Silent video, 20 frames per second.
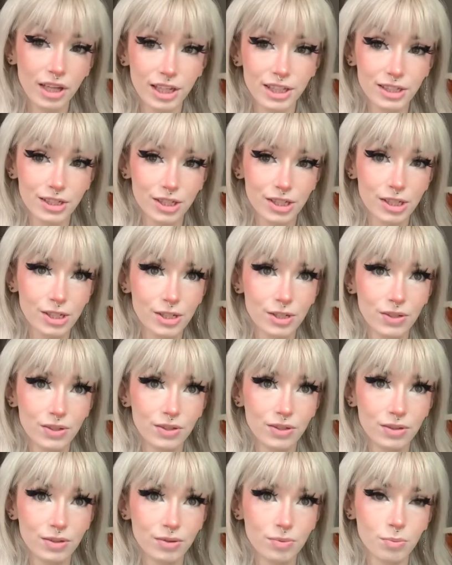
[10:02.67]
is
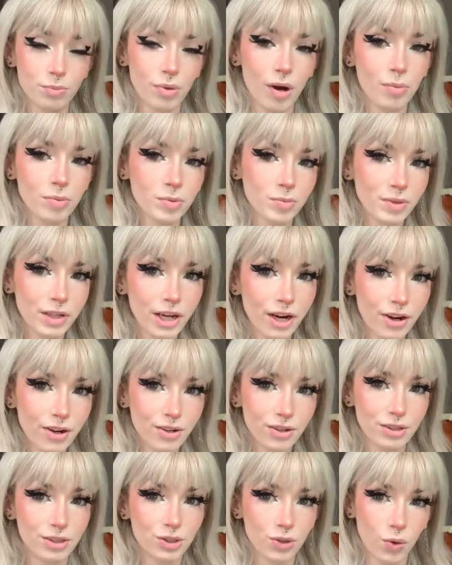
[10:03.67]
probably our
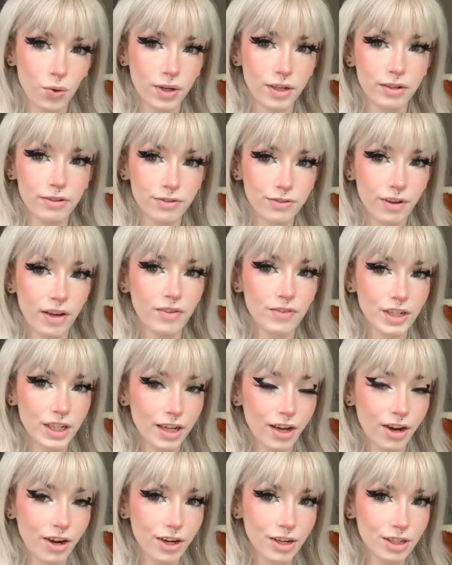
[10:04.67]
conjoined favorite
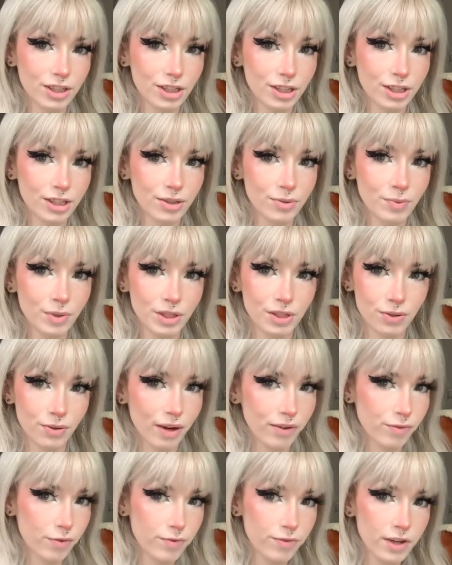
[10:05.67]
character. We do
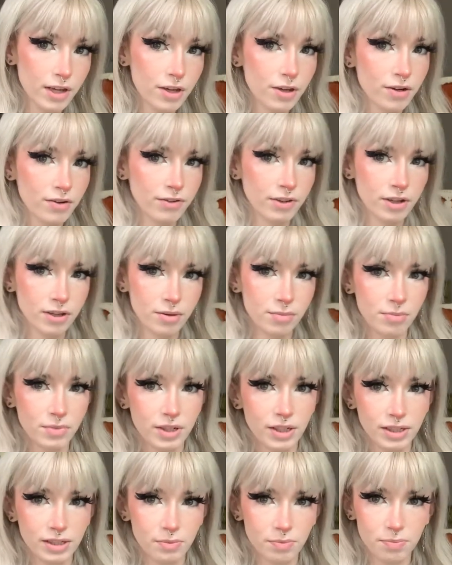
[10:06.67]
have a figure of him.
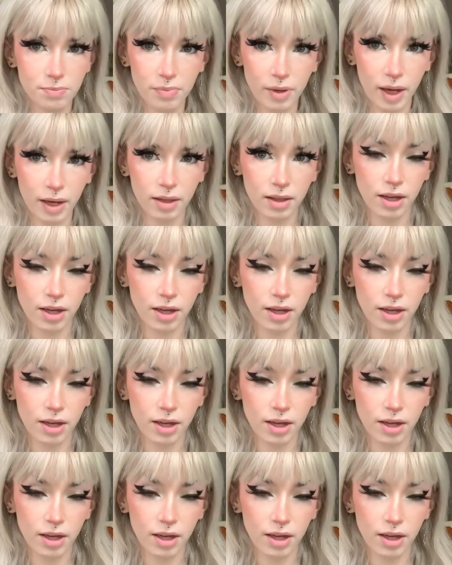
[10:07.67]
He's back